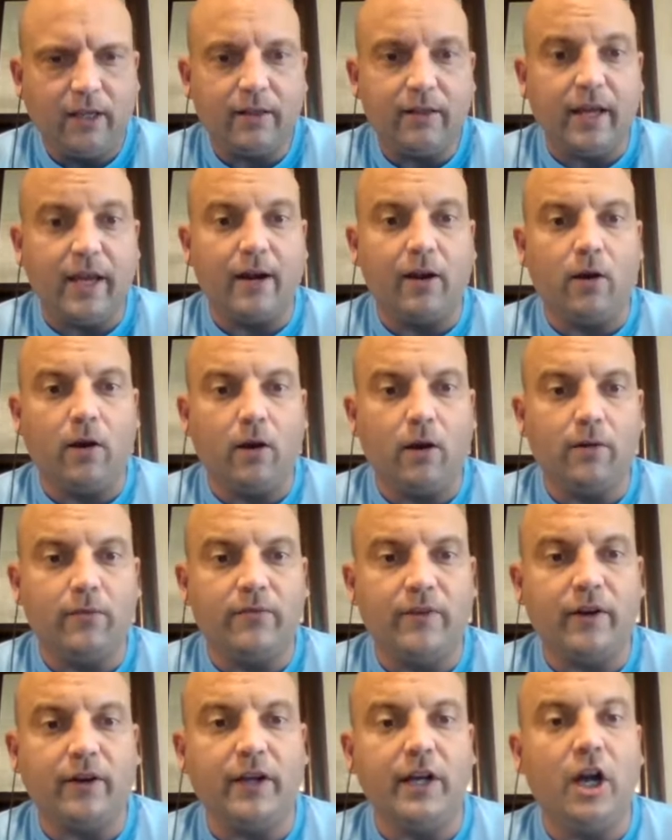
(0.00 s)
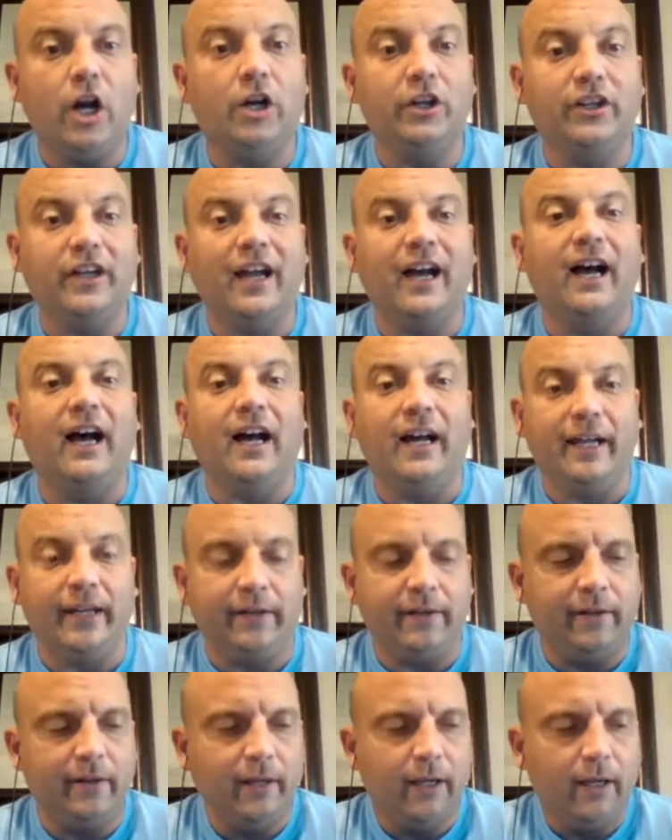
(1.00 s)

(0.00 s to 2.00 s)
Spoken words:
that are very unkind